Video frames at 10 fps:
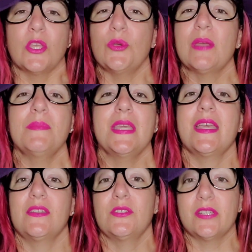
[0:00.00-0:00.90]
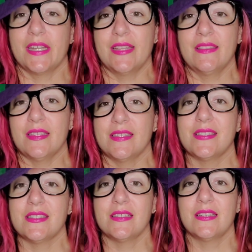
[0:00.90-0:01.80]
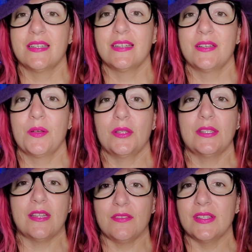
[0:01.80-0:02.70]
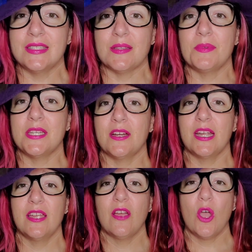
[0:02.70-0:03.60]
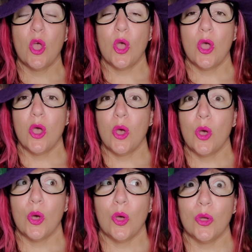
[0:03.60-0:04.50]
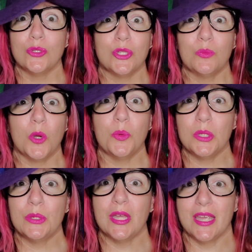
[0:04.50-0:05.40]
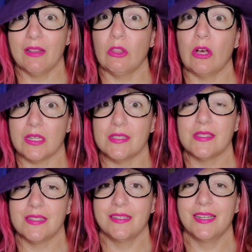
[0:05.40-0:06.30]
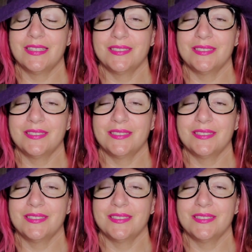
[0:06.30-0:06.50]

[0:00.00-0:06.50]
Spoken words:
you can meander in this lovely cemetery to the point where you can get lost.